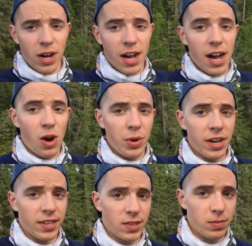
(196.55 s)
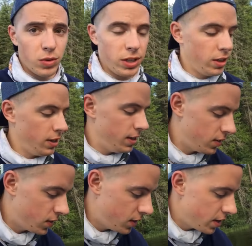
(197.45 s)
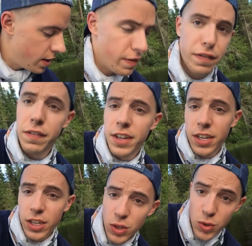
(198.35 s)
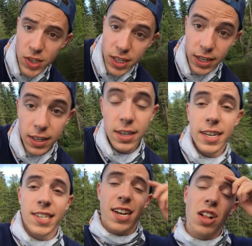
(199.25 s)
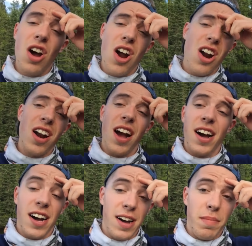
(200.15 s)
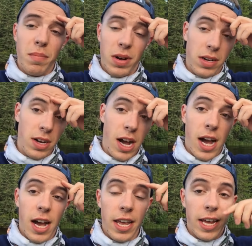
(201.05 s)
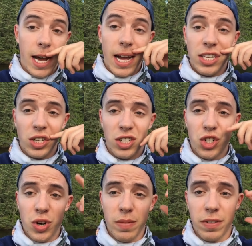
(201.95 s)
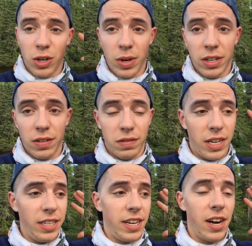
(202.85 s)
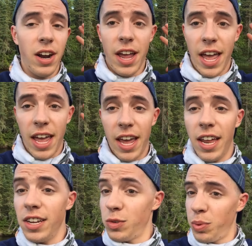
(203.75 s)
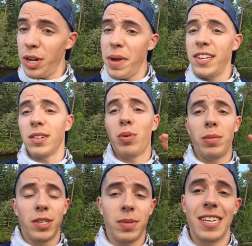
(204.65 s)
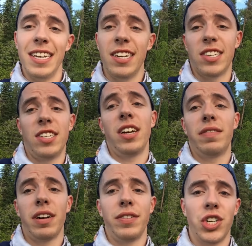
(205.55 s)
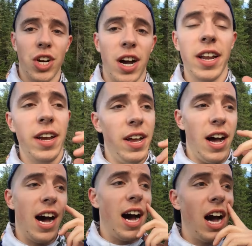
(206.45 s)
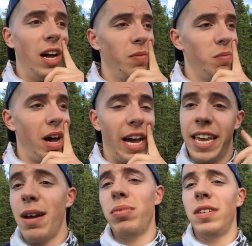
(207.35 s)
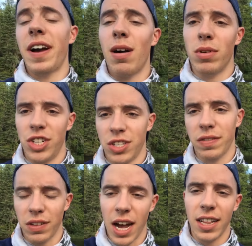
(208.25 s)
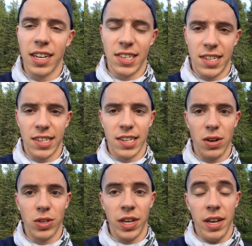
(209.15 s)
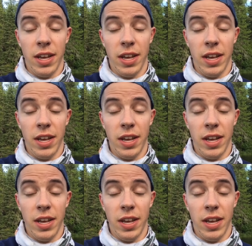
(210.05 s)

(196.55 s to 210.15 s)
Uh, we got some really neat stuff using the DSLR. Um, I, uh, I took the drone up for a quick little flight there and it's pretty amazing. Probably some of the neatest stuff I've shot. Uh, I can't believe how much the fly line sticks out.